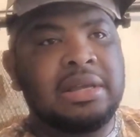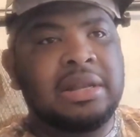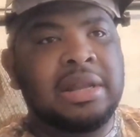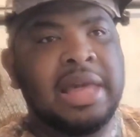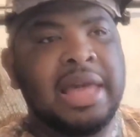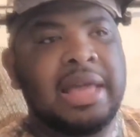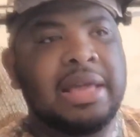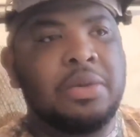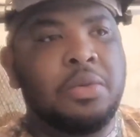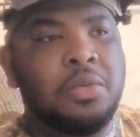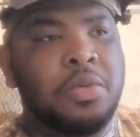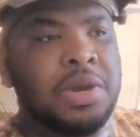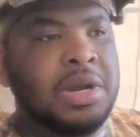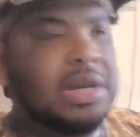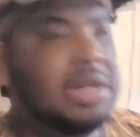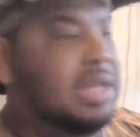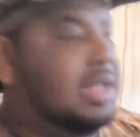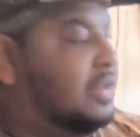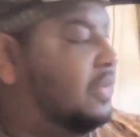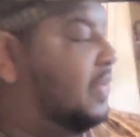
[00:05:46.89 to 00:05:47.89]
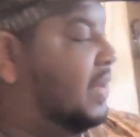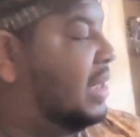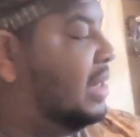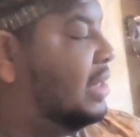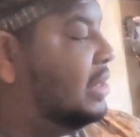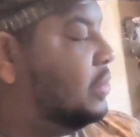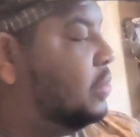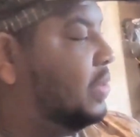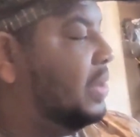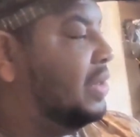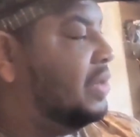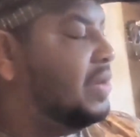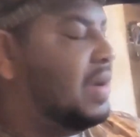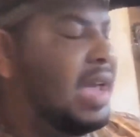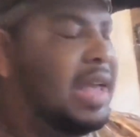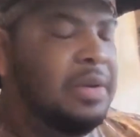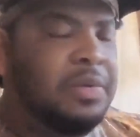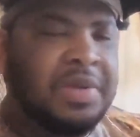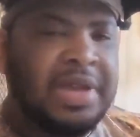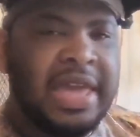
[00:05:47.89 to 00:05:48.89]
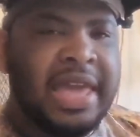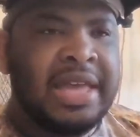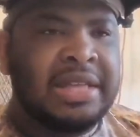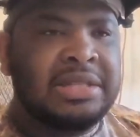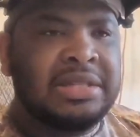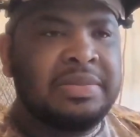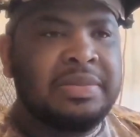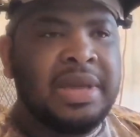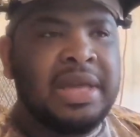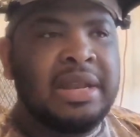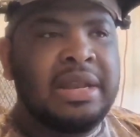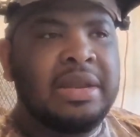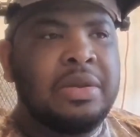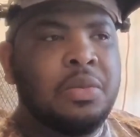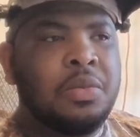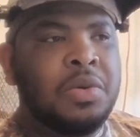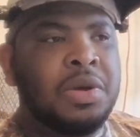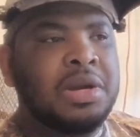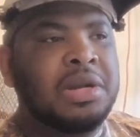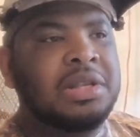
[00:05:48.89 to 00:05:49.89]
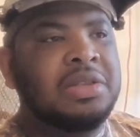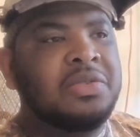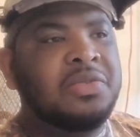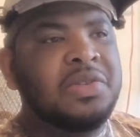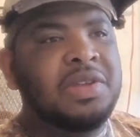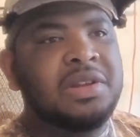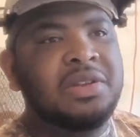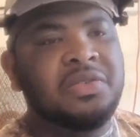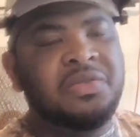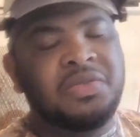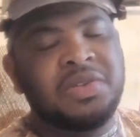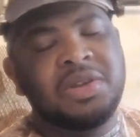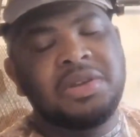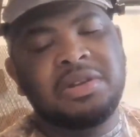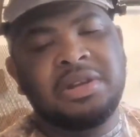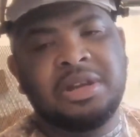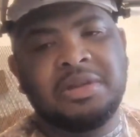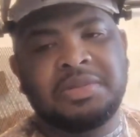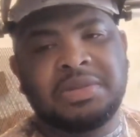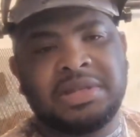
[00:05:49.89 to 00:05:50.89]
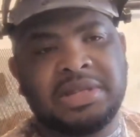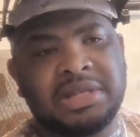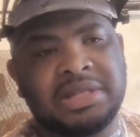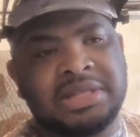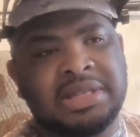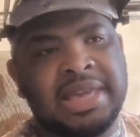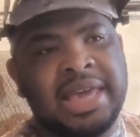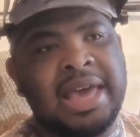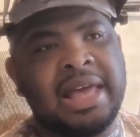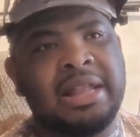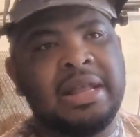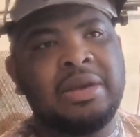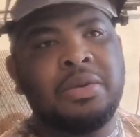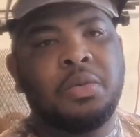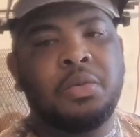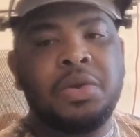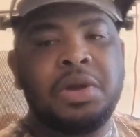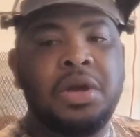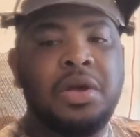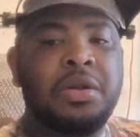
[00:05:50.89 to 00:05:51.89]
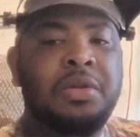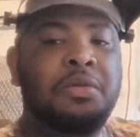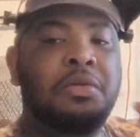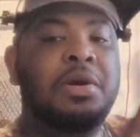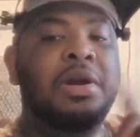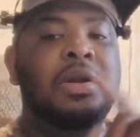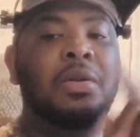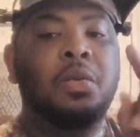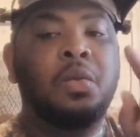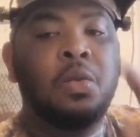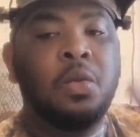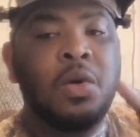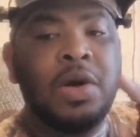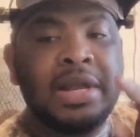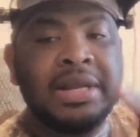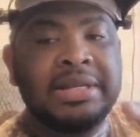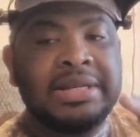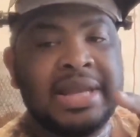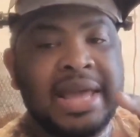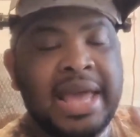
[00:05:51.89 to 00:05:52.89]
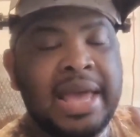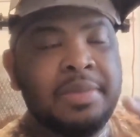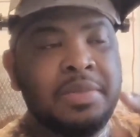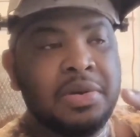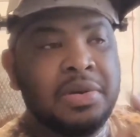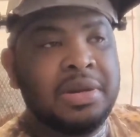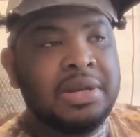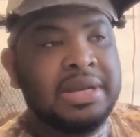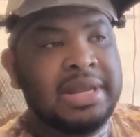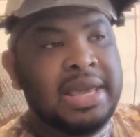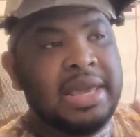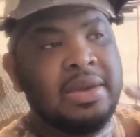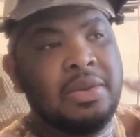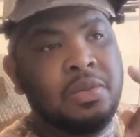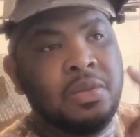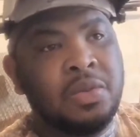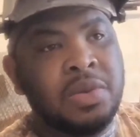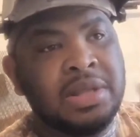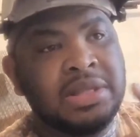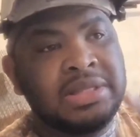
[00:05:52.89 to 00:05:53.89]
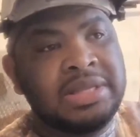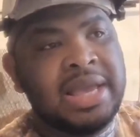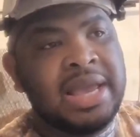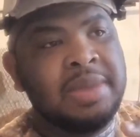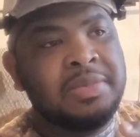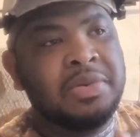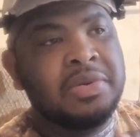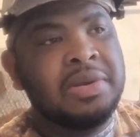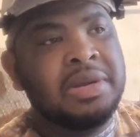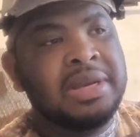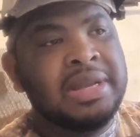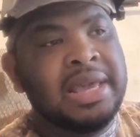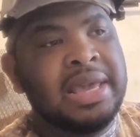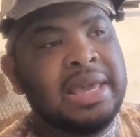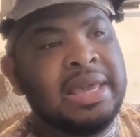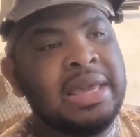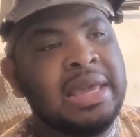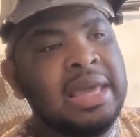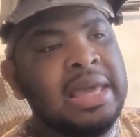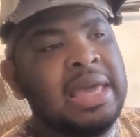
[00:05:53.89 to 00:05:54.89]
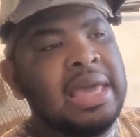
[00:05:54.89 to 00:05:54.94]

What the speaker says: Like one of these feeders, we estimated one of these feeders filled up 6 gallon. We only run one timer a day.